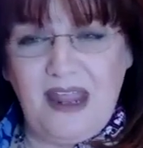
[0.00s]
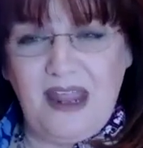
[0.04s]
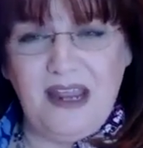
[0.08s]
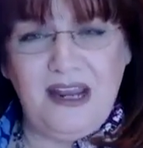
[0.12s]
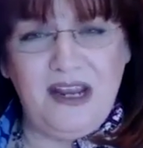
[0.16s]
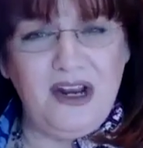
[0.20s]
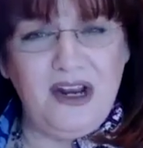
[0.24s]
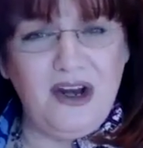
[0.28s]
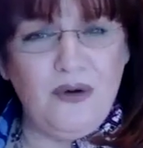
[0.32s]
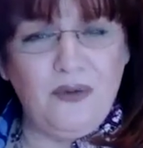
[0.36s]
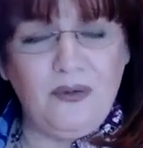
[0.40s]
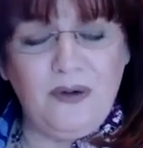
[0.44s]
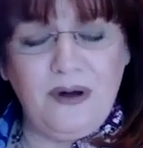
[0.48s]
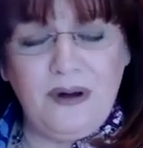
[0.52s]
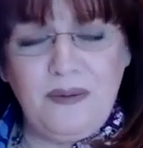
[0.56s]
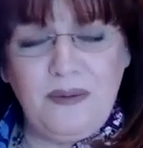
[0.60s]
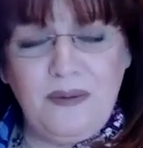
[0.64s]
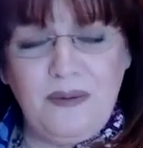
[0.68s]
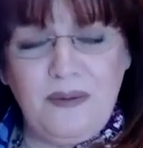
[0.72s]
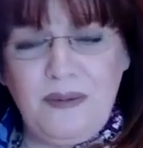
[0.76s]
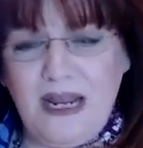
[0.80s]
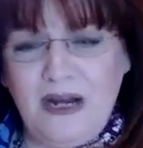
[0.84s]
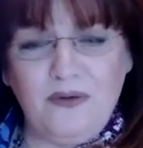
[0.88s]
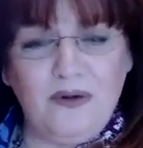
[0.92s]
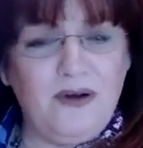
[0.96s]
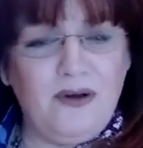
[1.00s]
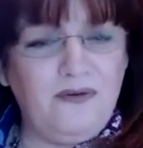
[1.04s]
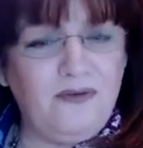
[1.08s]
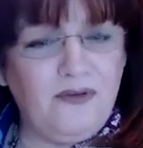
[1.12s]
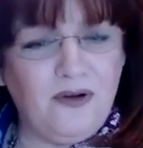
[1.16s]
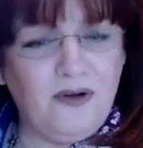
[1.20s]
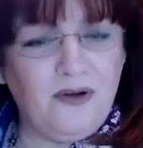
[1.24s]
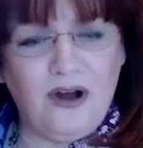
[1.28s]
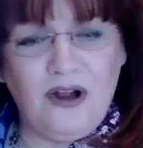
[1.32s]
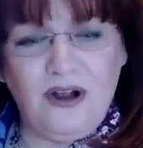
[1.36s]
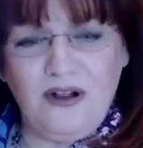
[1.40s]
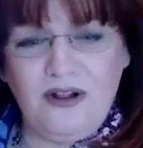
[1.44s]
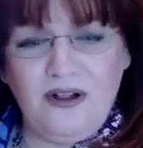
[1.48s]

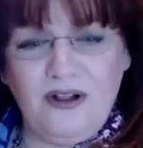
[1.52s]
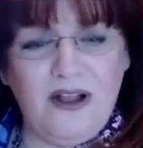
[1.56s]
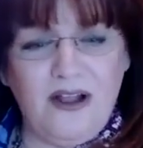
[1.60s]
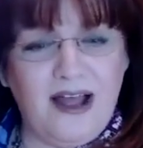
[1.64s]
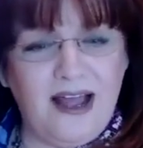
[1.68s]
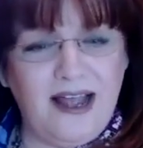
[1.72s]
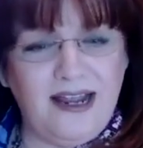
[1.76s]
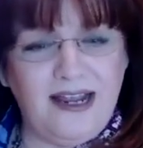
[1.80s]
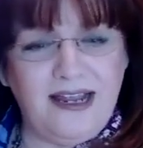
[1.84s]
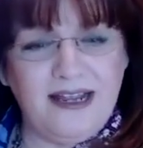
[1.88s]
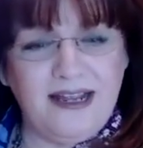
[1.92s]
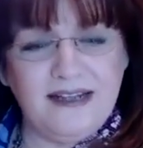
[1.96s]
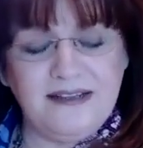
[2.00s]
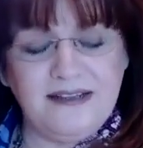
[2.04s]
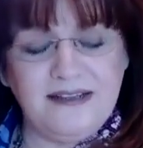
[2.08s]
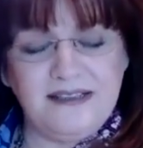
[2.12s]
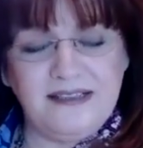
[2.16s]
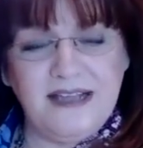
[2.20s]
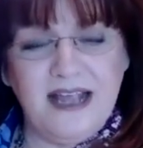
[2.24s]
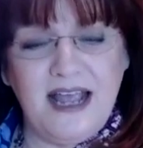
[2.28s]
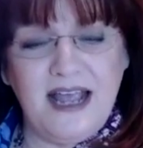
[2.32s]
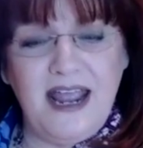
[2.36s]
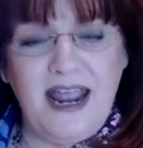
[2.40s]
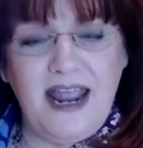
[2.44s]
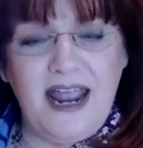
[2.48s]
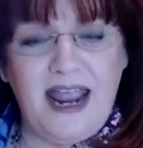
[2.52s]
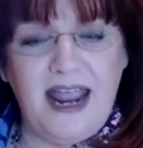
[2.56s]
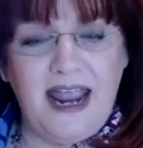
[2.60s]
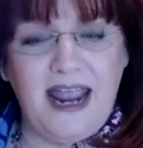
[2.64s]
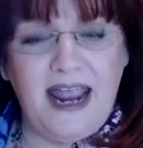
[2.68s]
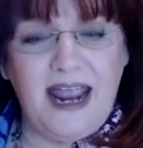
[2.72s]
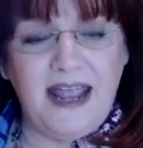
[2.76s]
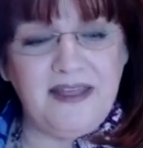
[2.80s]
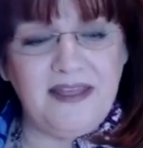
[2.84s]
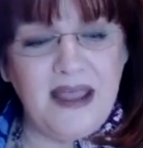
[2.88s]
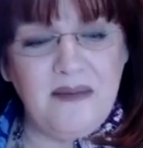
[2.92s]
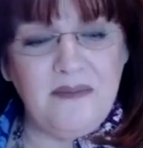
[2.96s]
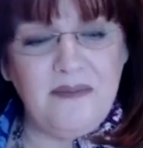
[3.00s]
referral clients,
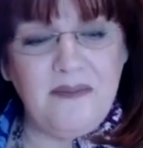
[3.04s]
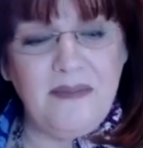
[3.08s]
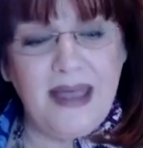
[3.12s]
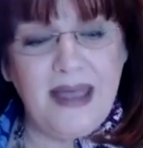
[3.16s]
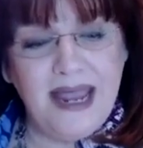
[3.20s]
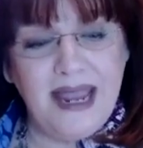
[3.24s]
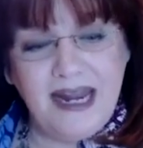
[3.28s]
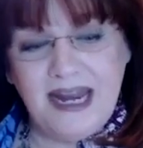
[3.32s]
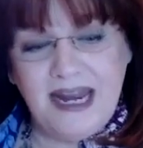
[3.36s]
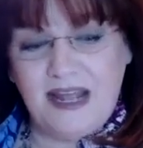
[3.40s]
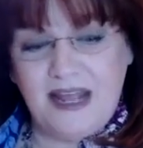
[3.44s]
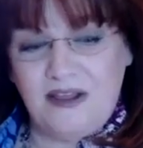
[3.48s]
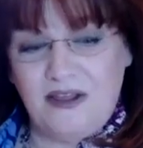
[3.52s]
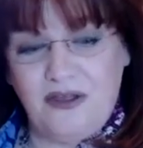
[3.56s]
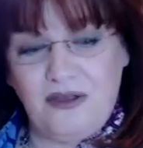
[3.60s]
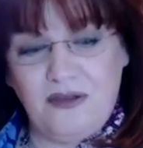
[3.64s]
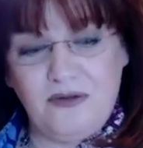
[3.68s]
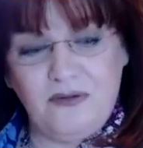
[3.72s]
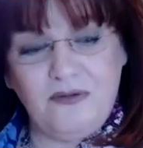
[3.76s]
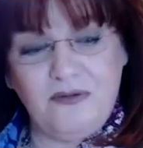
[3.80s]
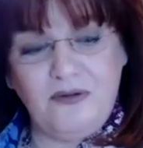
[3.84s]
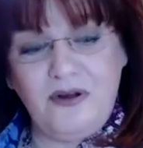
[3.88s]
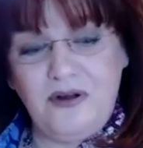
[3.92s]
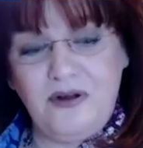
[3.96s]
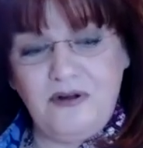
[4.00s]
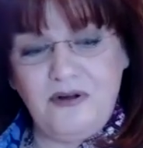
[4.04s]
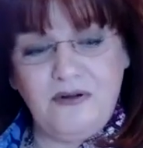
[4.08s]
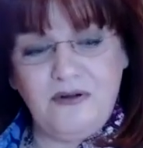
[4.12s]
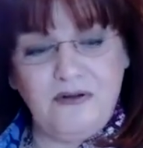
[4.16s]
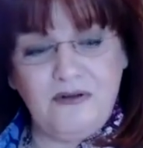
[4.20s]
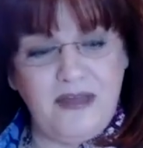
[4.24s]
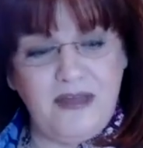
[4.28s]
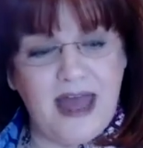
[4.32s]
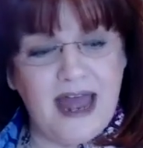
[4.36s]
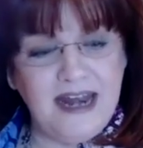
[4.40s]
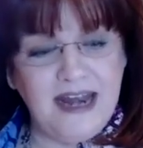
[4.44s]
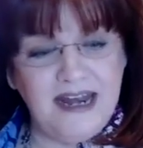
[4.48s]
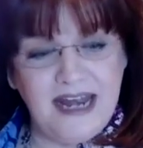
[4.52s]
and they made it through
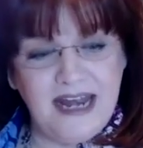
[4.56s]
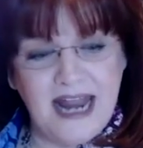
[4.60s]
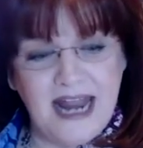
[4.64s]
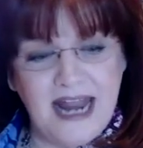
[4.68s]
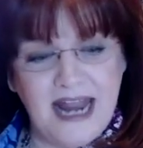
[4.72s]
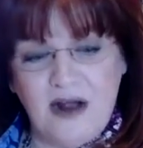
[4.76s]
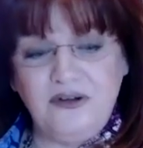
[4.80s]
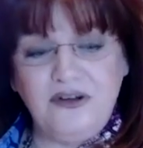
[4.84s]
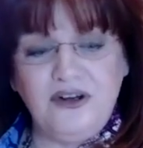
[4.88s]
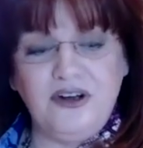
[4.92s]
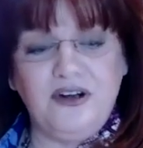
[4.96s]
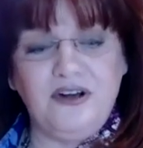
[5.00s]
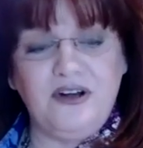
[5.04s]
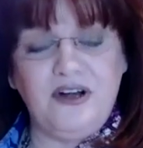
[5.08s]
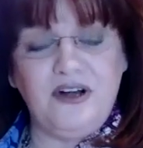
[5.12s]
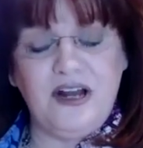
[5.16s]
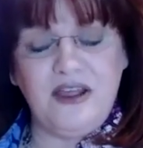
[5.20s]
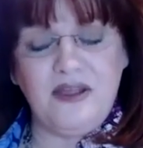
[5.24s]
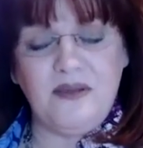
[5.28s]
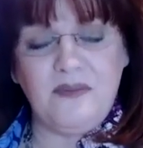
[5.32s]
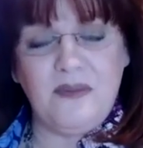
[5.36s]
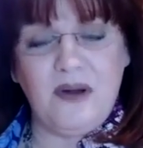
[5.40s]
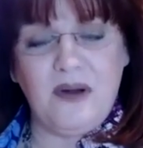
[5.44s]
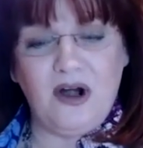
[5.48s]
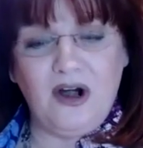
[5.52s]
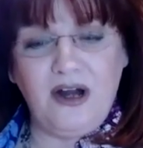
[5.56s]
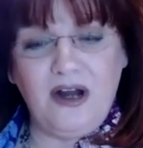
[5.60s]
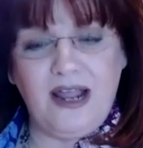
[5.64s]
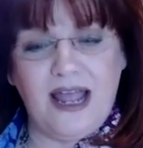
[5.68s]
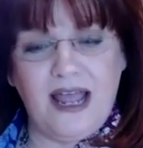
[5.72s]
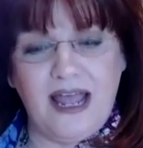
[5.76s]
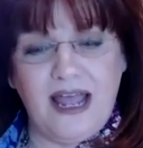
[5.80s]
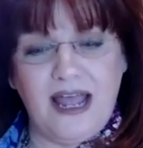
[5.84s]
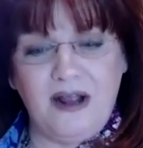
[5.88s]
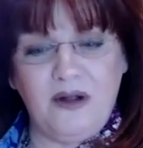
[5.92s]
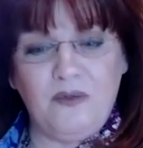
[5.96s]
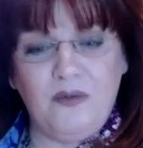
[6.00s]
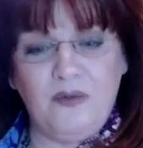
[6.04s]
that downturn in the
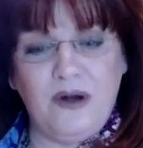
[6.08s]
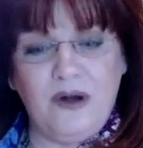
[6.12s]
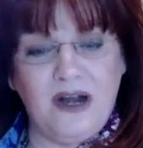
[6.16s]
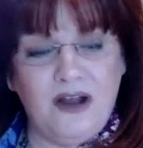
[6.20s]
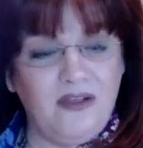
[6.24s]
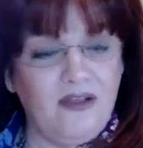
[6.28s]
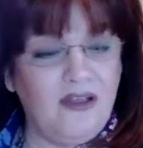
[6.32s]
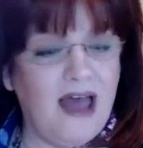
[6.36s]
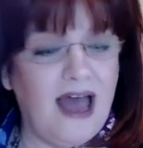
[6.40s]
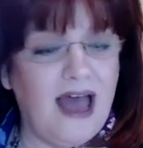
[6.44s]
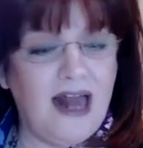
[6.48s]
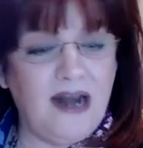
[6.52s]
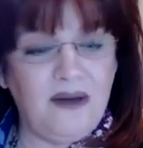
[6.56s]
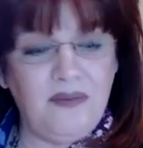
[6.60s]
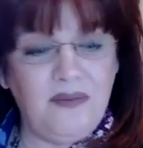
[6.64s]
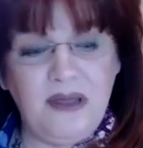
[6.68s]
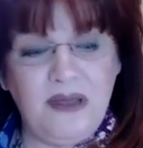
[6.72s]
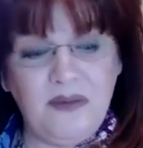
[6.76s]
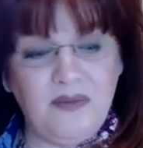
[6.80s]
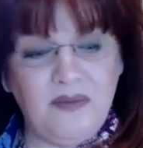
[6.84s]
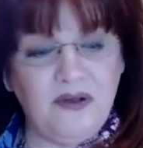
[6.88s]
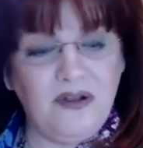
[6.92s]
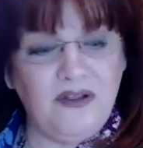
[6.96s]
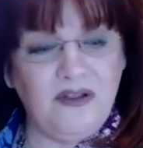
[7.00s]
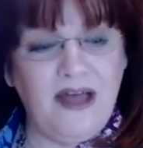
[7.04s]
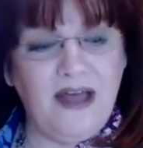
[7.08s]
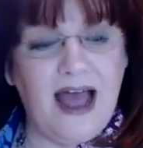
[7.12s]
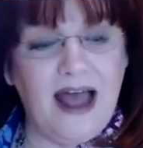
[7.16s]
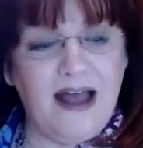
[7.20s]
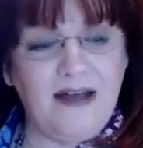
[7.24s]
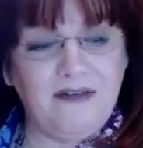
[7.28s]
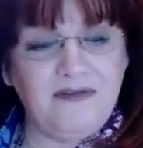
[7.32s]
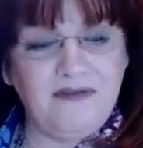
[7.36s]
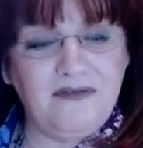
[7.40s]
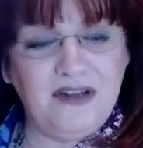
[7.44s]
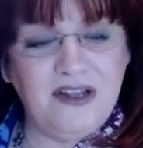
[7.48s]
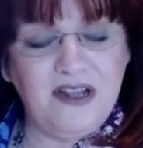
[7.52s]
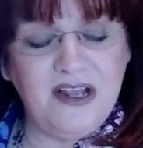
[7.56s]
market when a lot of people
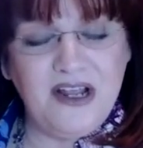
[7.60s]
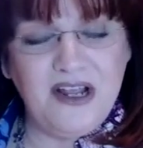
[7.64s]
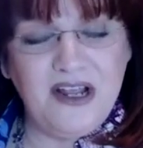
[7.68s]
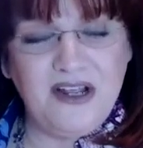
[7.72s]
left.